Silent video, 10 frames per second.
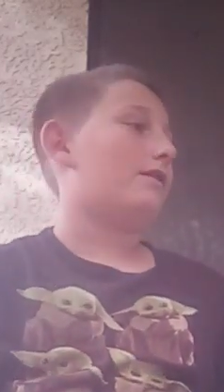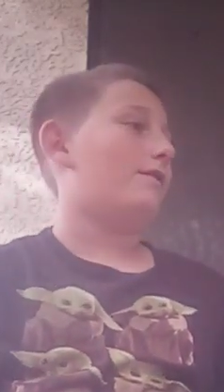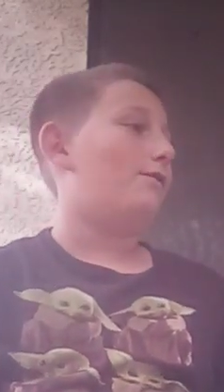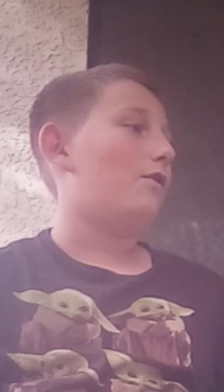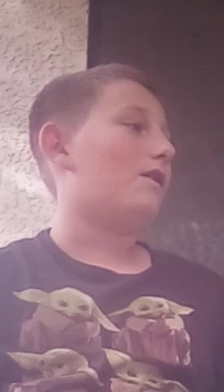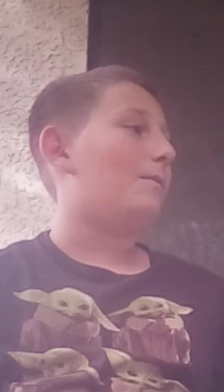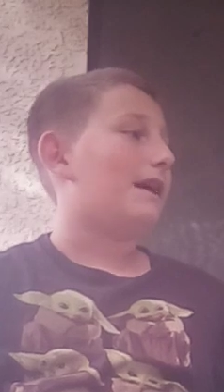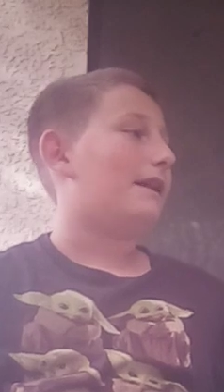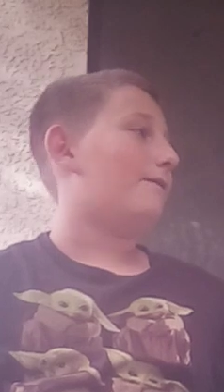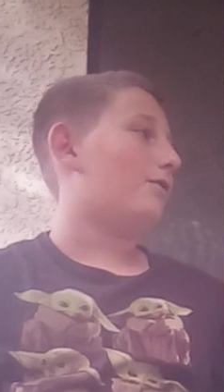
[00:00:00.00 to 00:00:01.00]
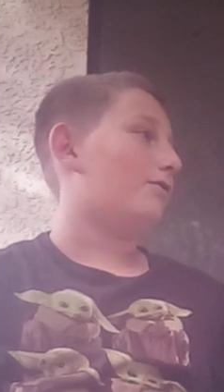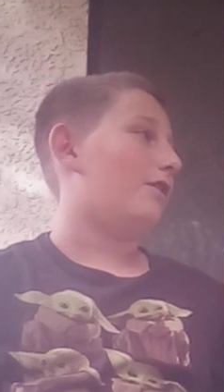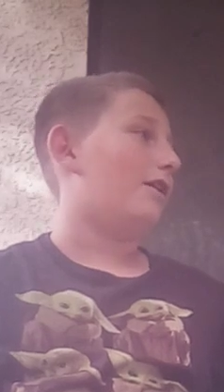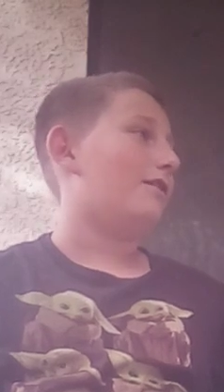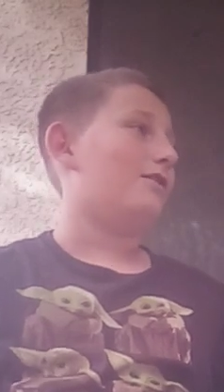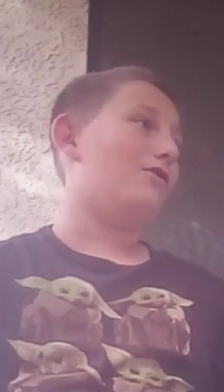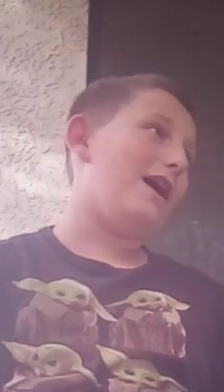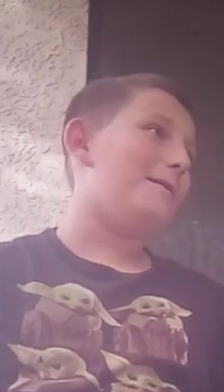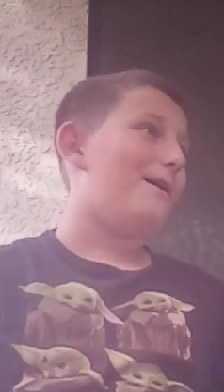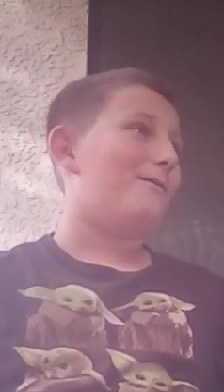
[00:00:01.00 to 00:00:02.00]
gets a four. My life goes on.
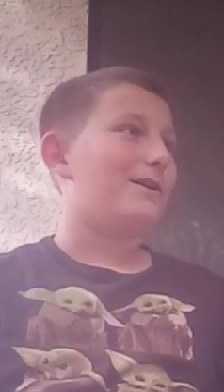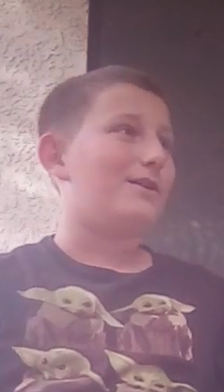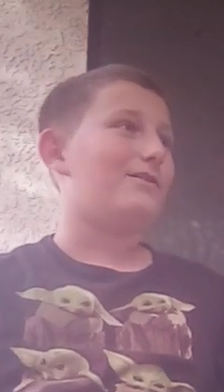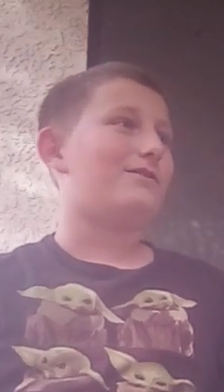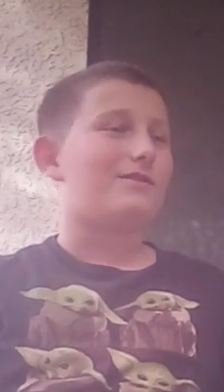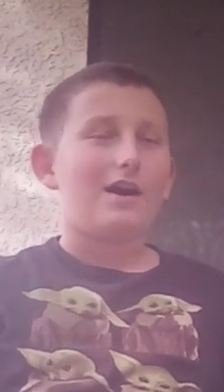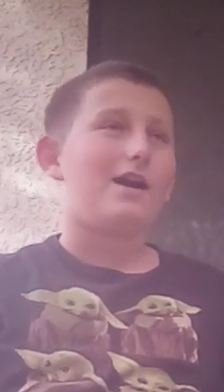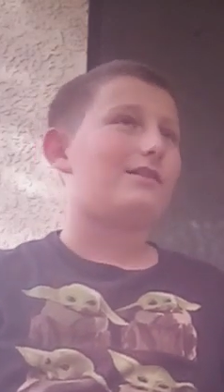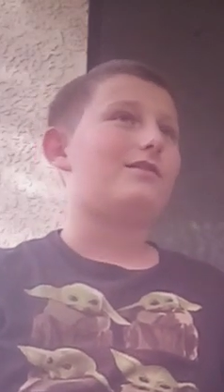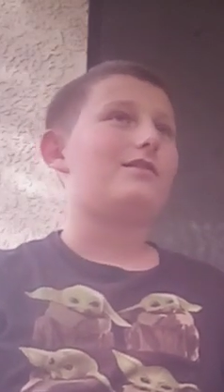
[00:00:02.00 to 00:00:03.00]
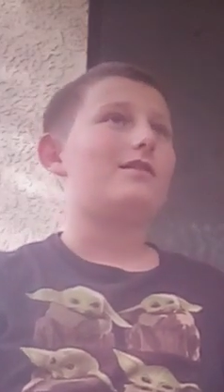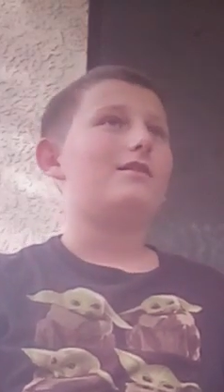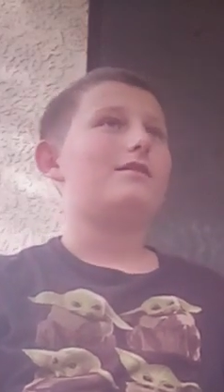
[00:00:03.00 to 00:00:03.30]
Grandma, what are your thoughts?